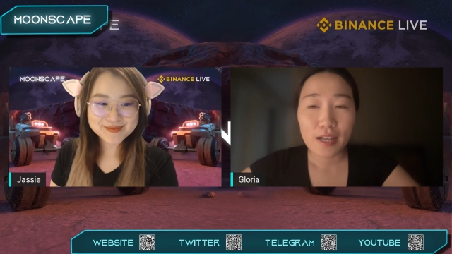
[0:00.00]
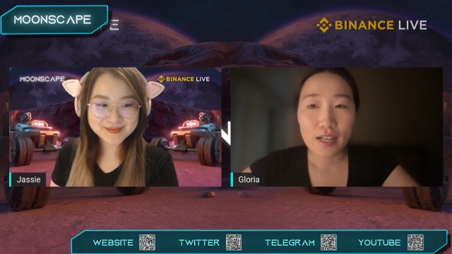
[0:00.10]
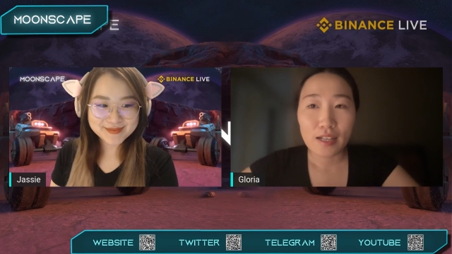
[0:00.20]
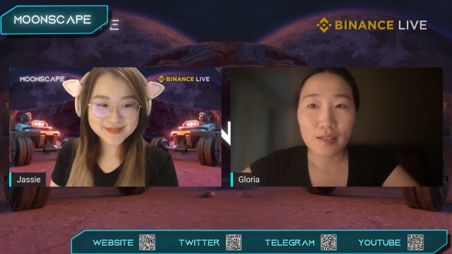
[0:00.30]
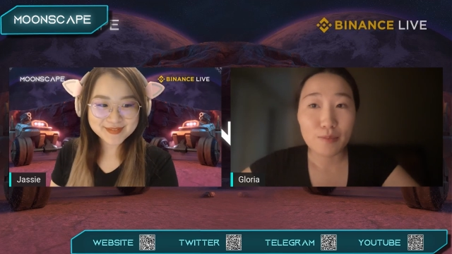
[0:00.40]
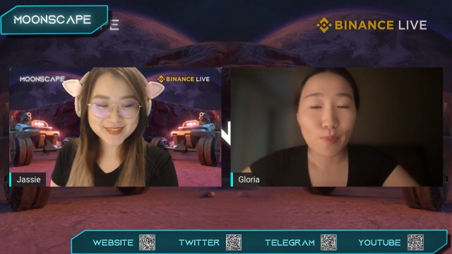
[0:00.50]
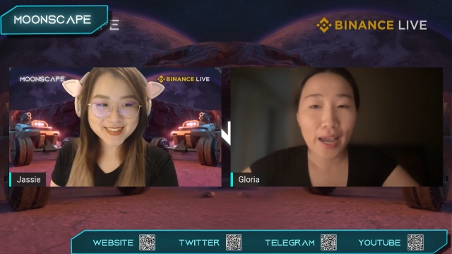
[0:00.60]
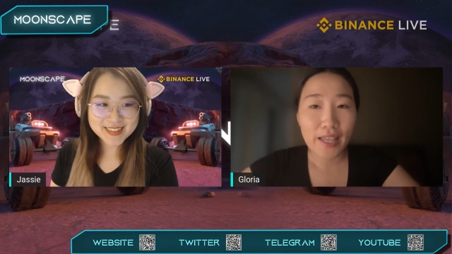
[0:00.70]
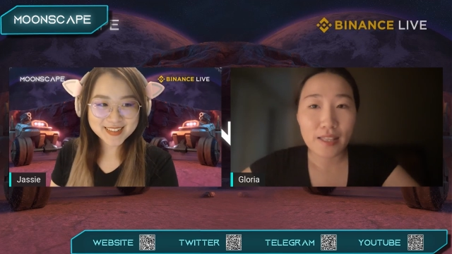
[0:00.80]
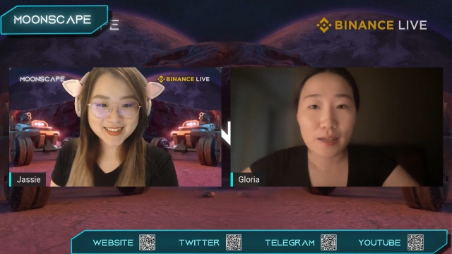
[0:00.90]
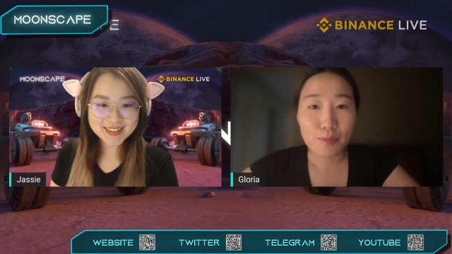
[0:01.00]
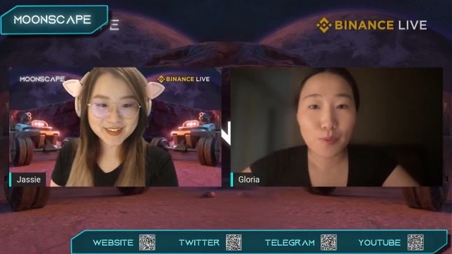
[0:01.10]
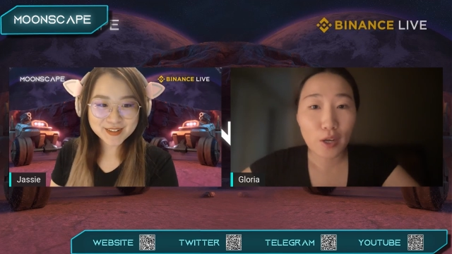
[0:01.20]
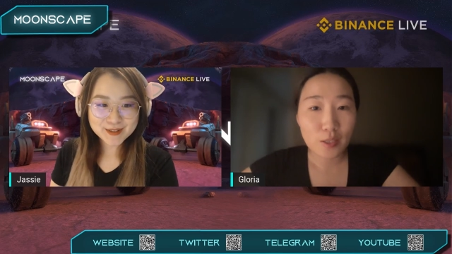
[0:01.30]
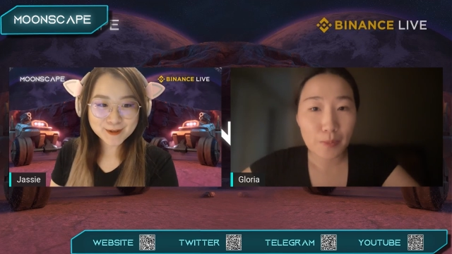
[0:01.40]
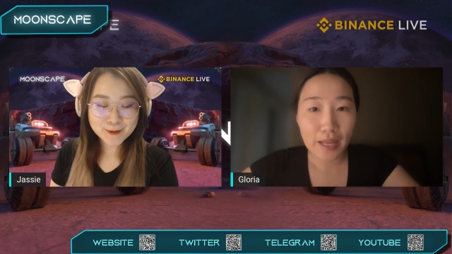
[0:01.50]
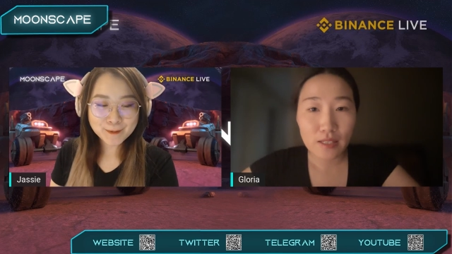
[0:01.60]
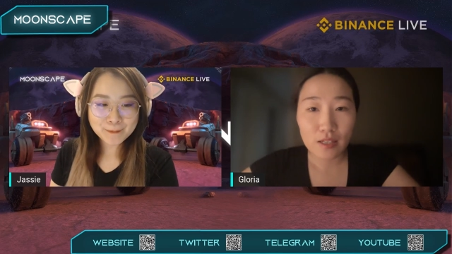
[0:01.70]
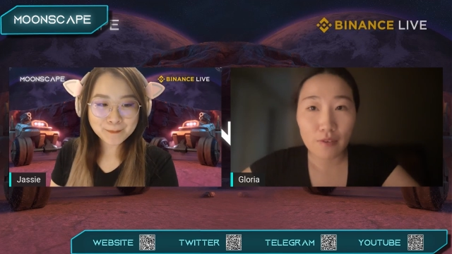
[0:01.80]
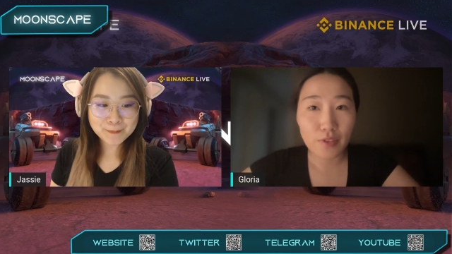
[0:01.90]
Speaker 1: uh, by the
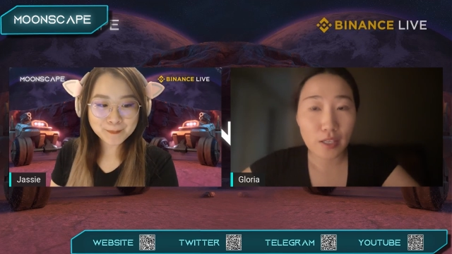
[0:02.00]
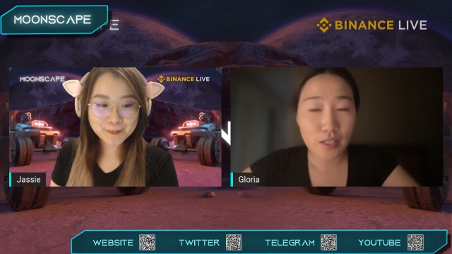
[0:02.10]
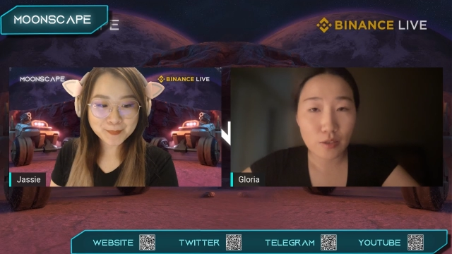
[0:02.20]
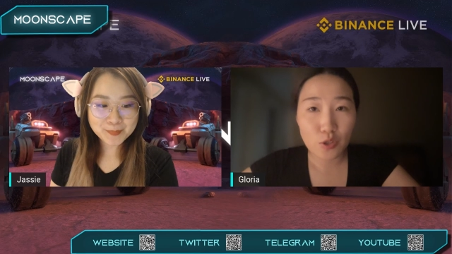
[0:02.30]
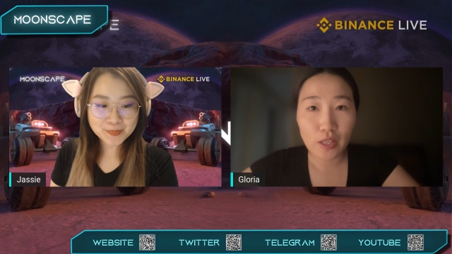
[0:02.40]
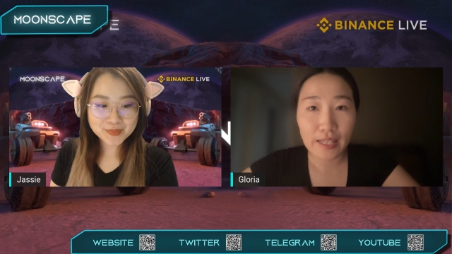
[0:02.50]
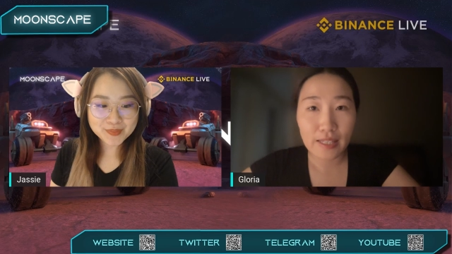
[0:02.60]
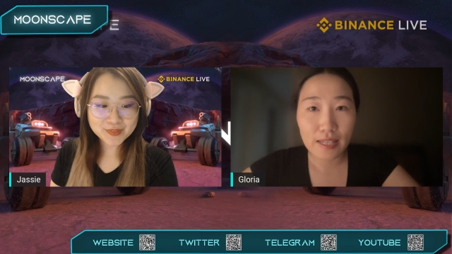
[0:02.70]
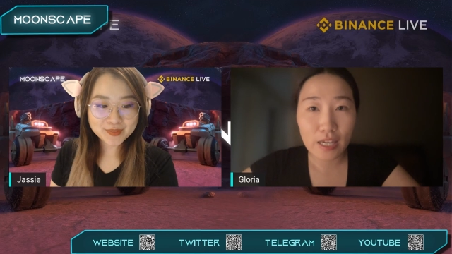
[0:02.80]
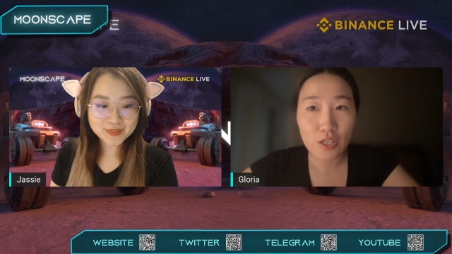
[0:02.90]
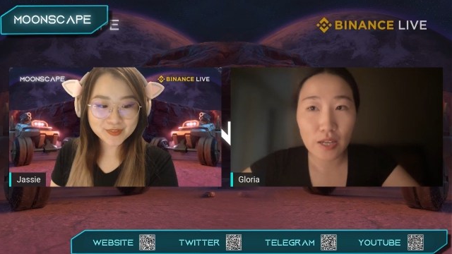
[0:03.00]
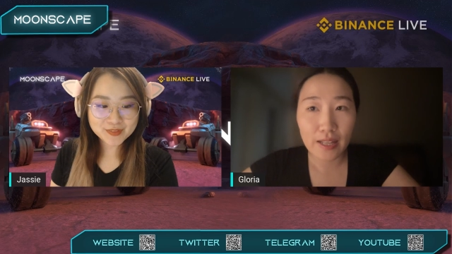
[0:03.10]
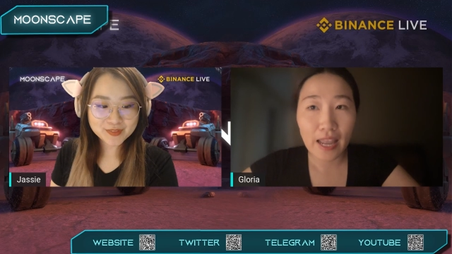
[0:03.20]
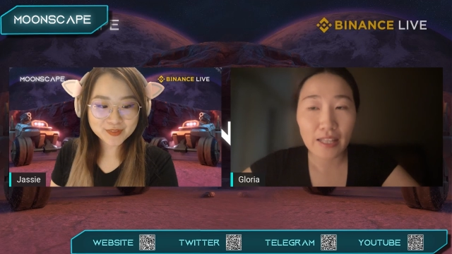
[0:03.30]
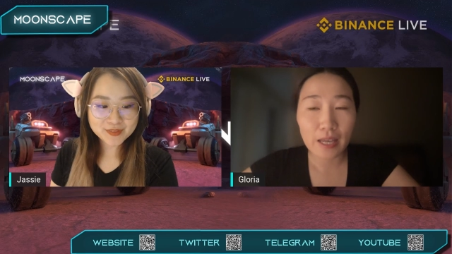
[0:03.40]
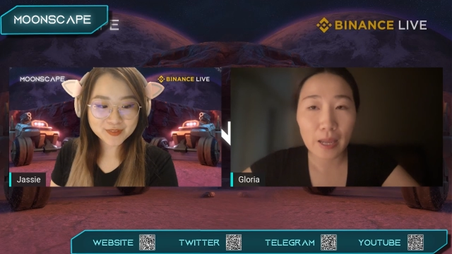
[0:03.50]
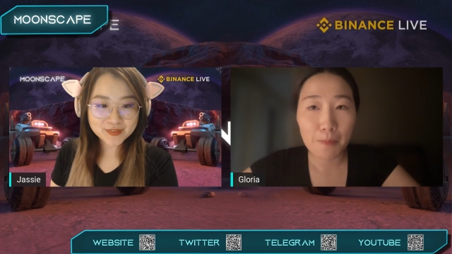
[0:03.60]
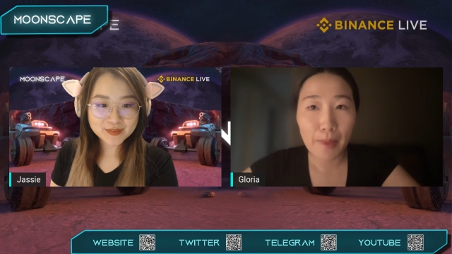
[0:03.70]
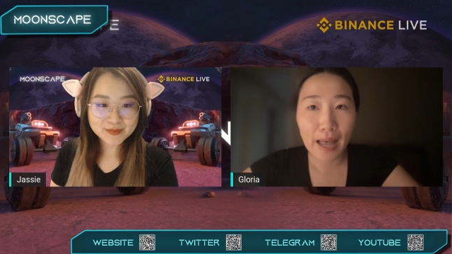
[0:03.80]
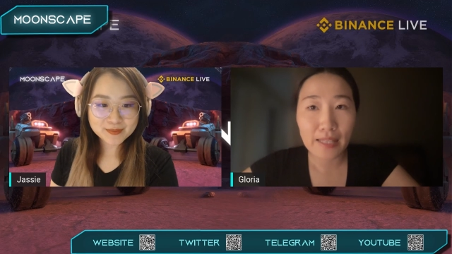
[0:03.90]
prospects of the decentralization and the
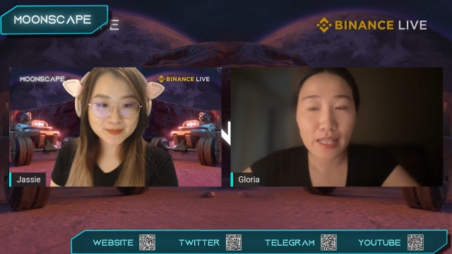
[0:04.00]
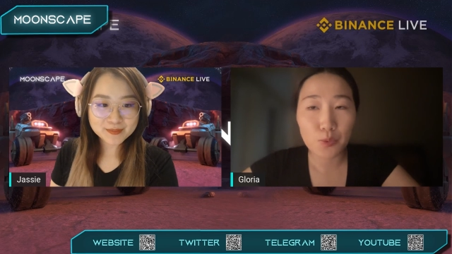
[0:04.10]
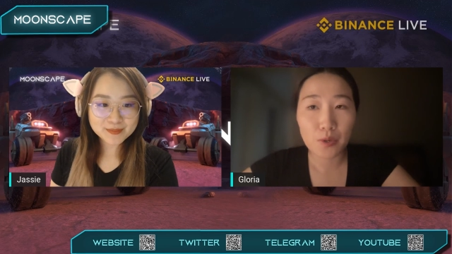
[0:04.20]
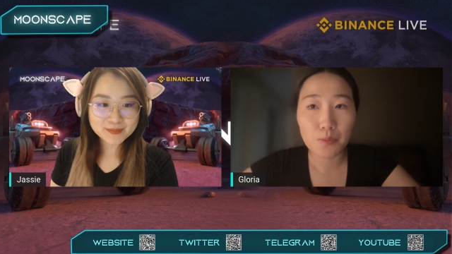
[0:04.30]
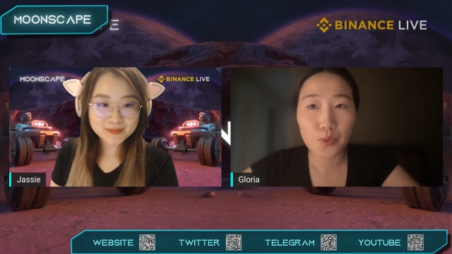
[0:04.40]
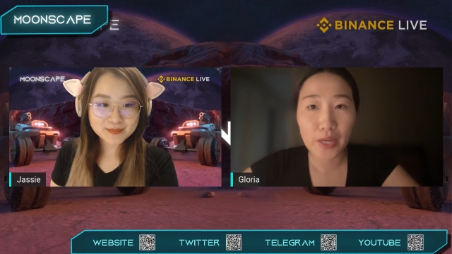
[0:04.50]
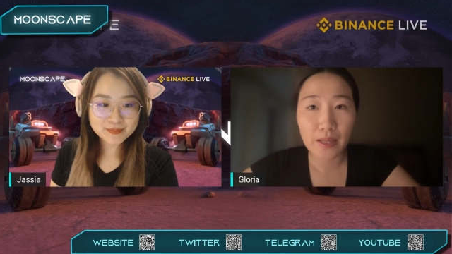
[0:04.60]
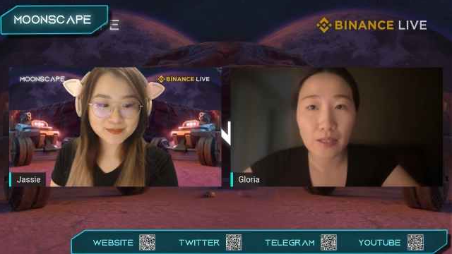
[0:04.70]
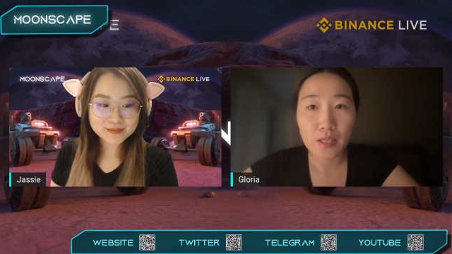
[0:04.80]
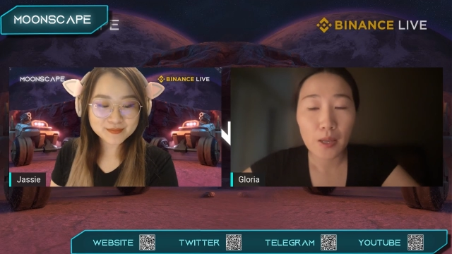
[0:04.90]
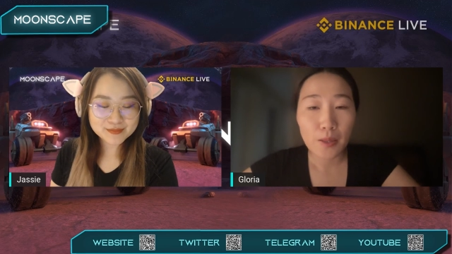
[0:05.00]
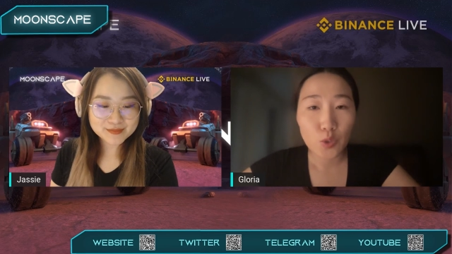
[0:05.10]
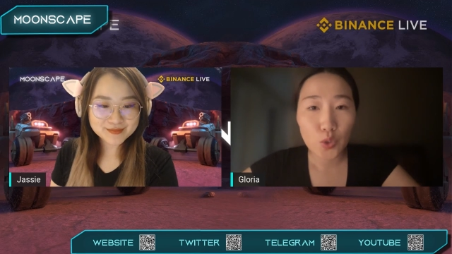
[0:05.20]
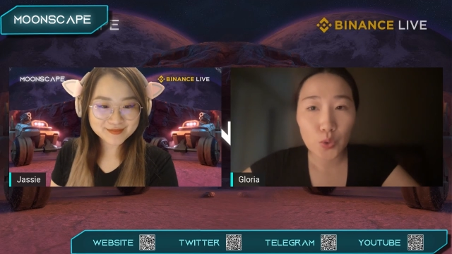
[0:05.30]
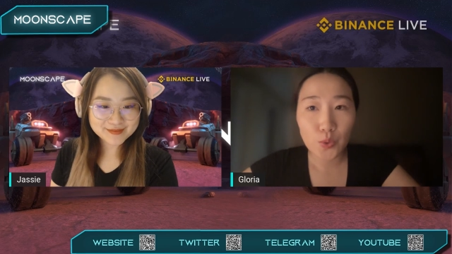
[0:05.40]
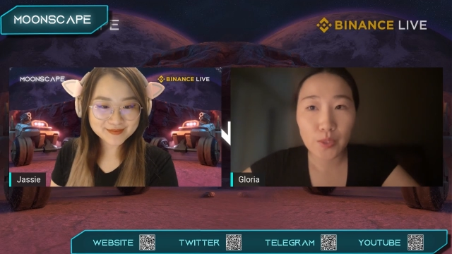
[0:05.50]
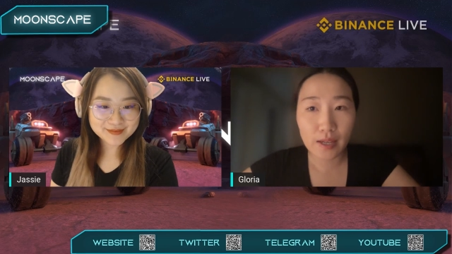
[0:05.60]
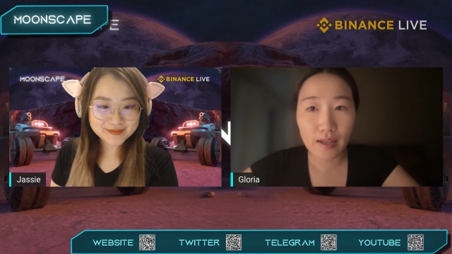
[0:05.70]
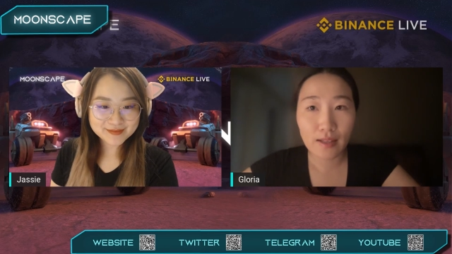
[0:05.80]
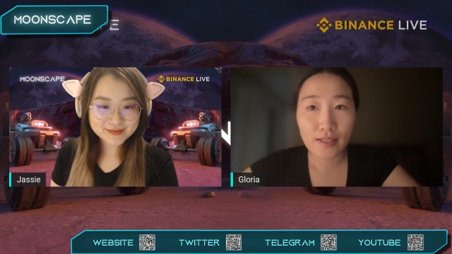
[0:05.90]
impact that it will bring to
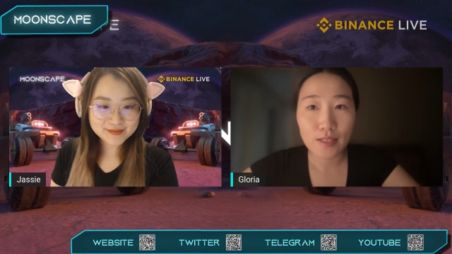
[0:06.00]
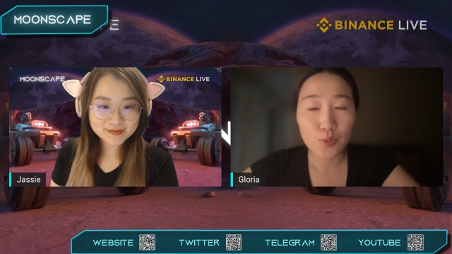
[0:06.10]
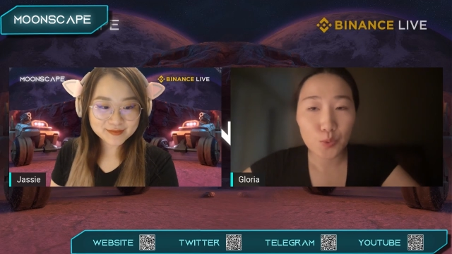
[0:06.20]
the